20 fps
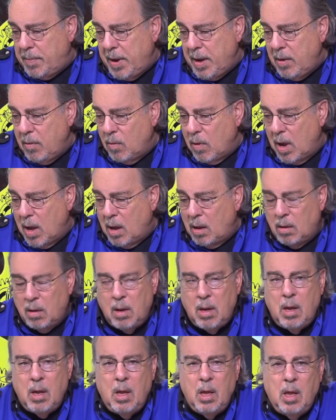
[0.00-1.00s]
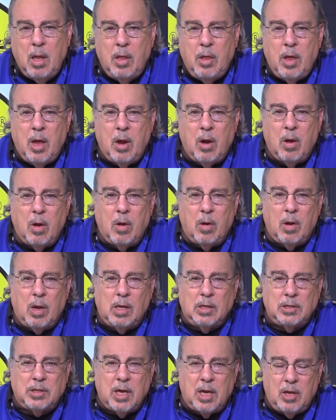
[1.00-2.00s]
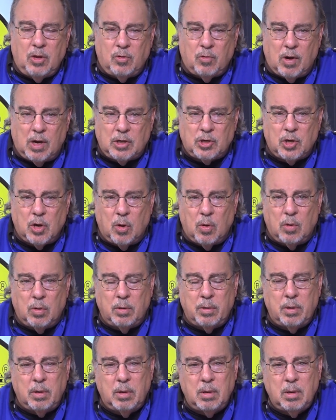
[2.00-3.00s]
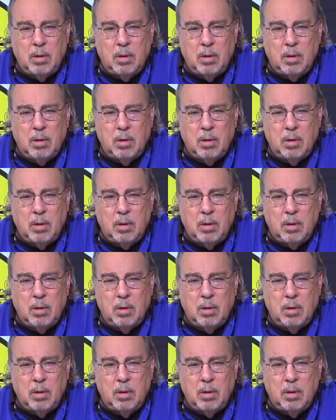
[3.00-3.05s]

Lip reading: be? Well, there is a threshold,